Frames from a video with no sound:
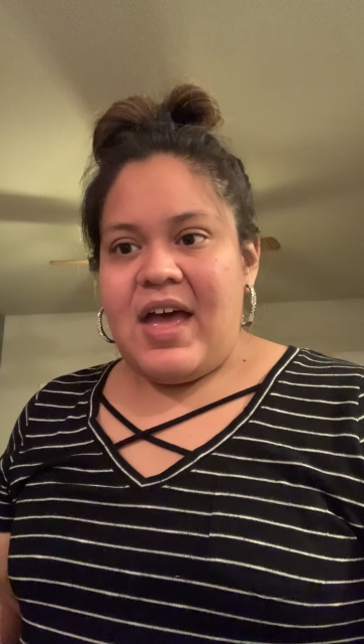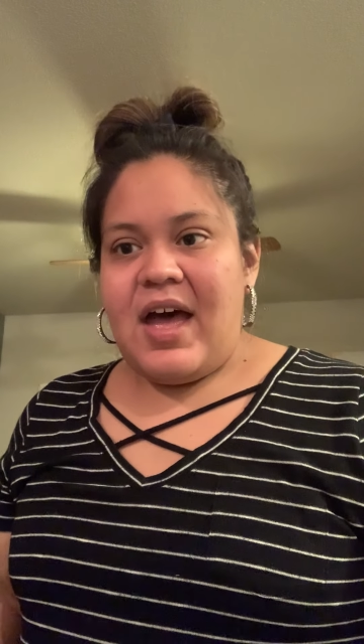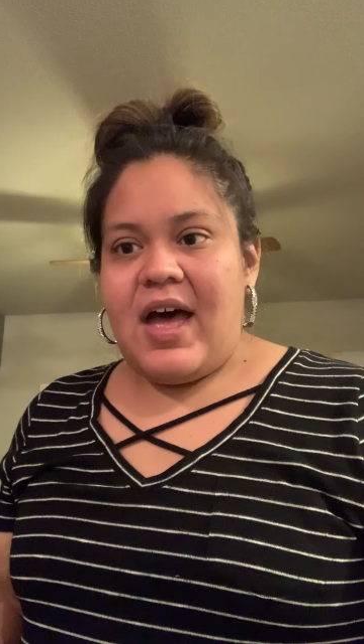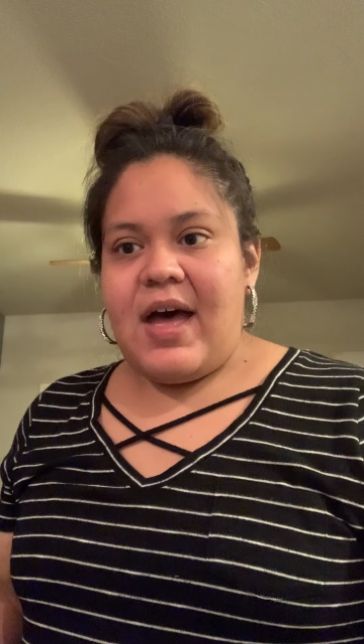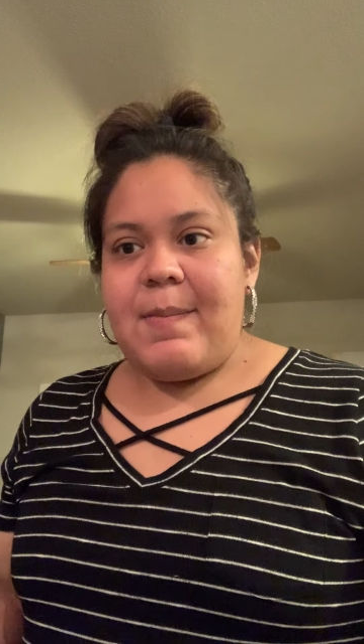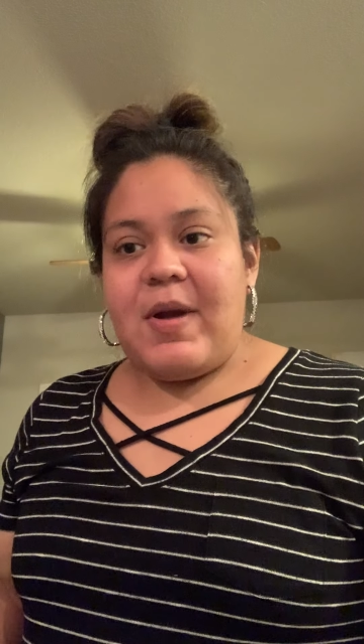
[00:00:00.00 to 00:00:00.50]

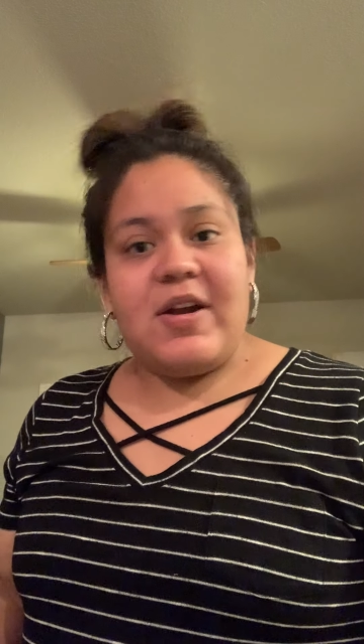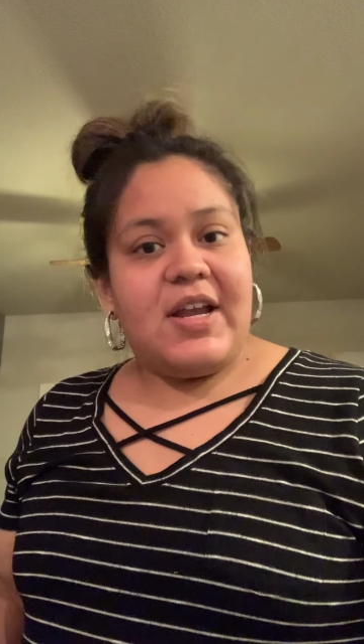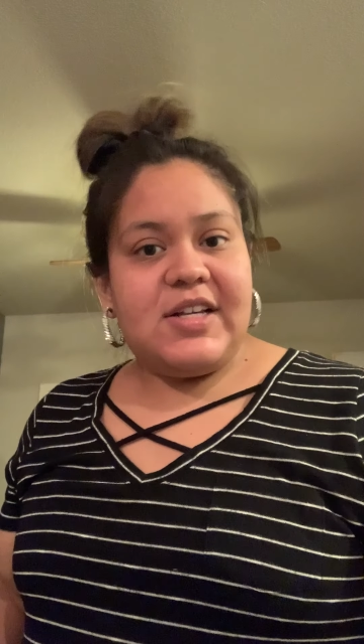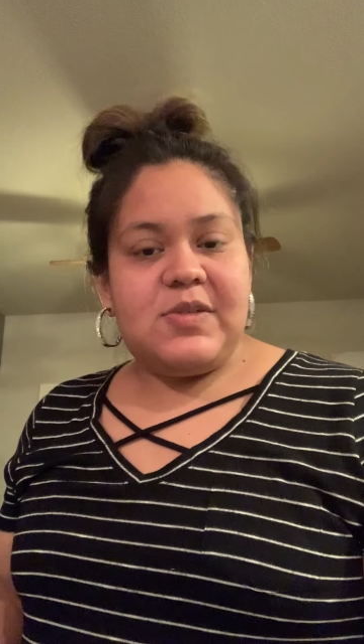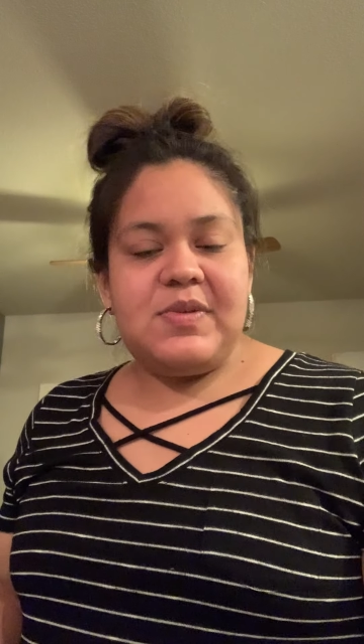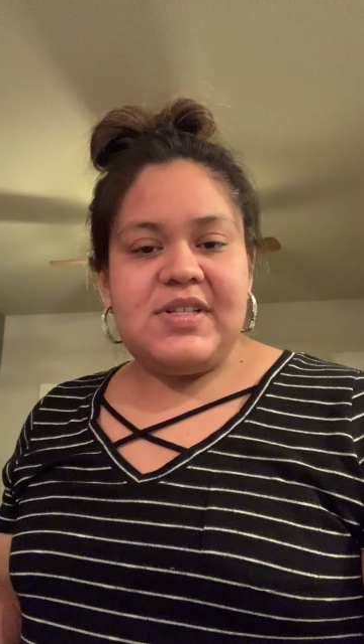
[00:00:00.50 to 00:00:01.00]
Our
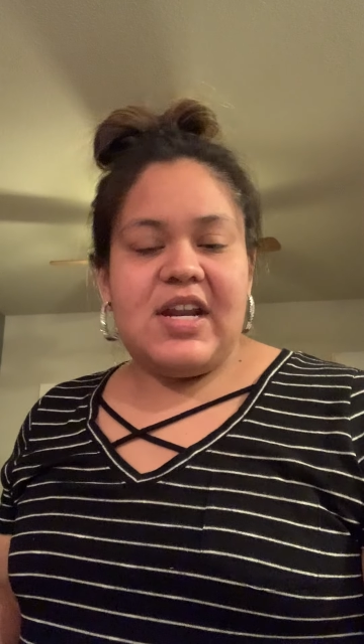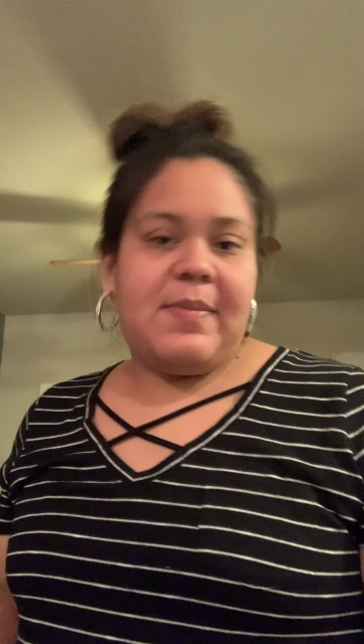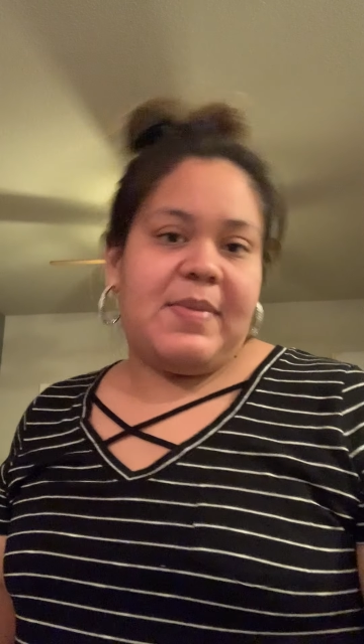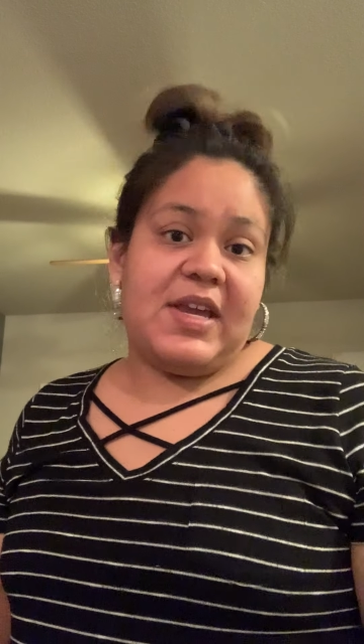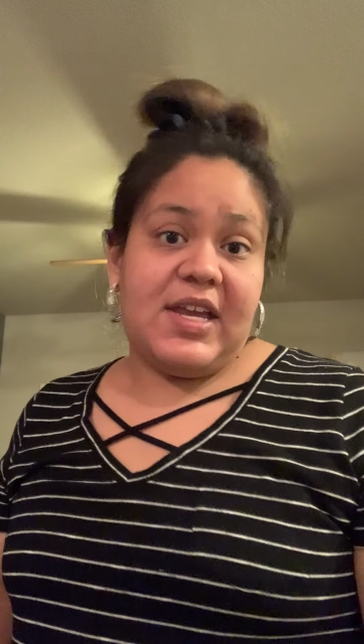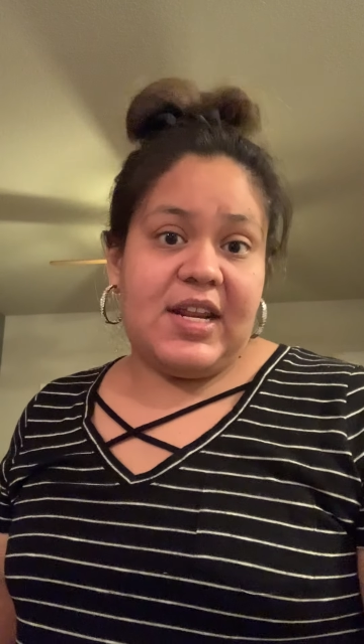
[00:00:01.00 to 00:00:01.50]
next one's gonna
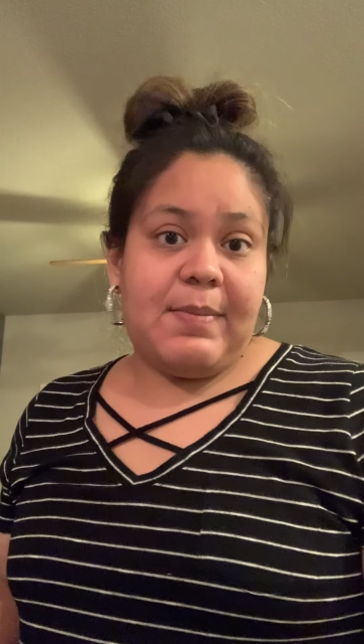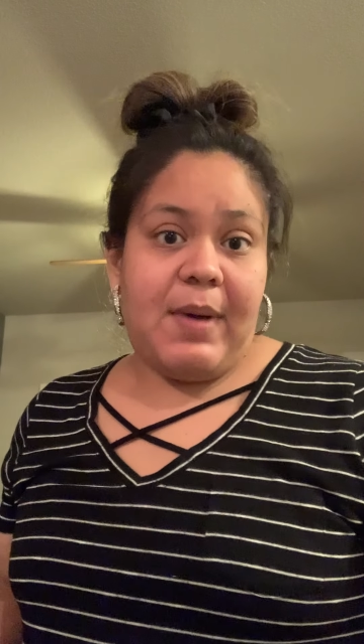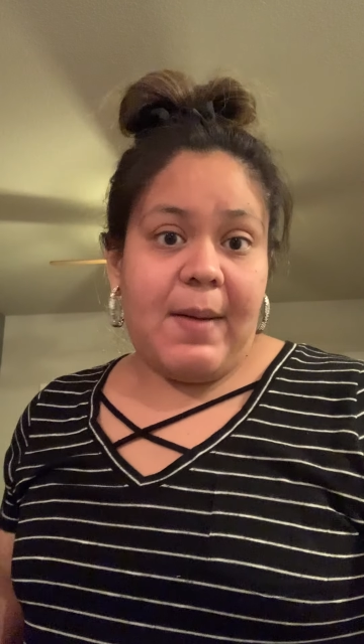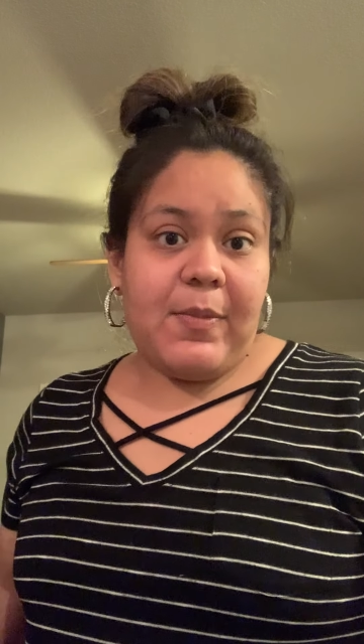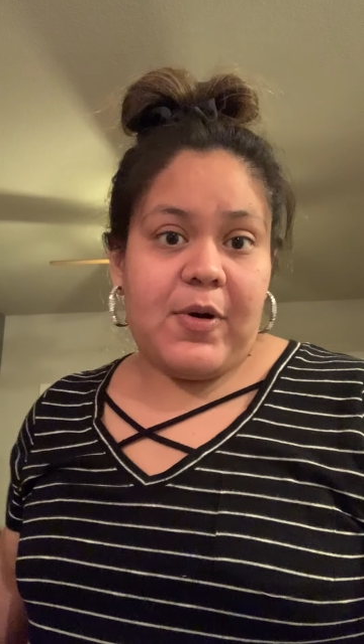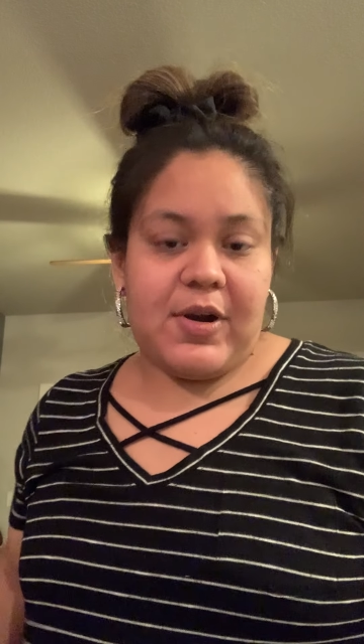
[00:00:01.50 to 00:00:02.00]
be eating
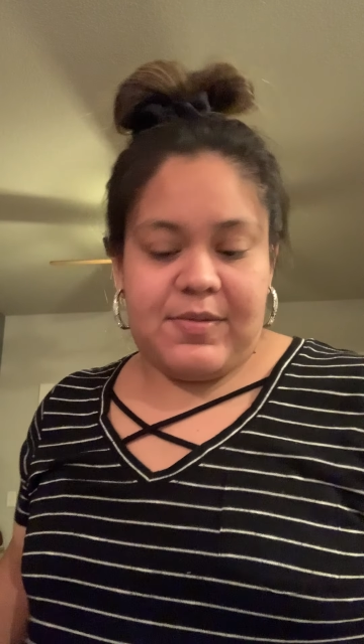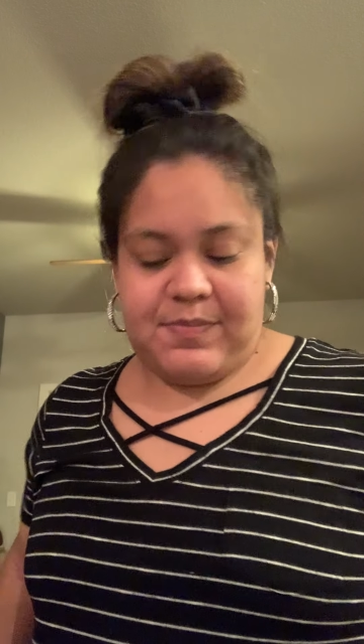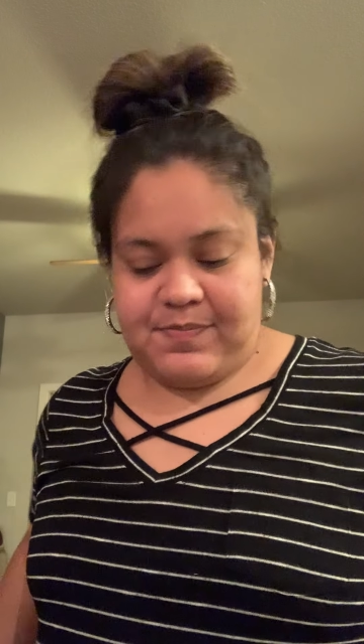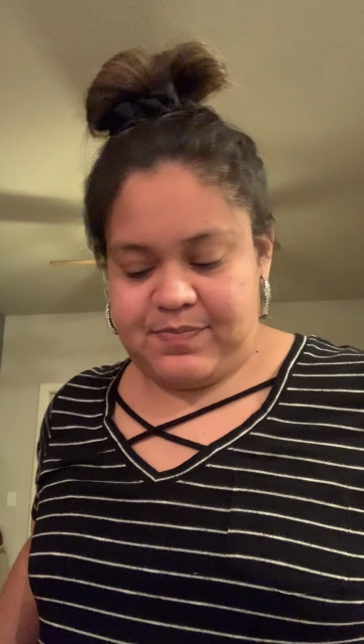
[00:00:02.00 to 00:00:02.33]
popcorn.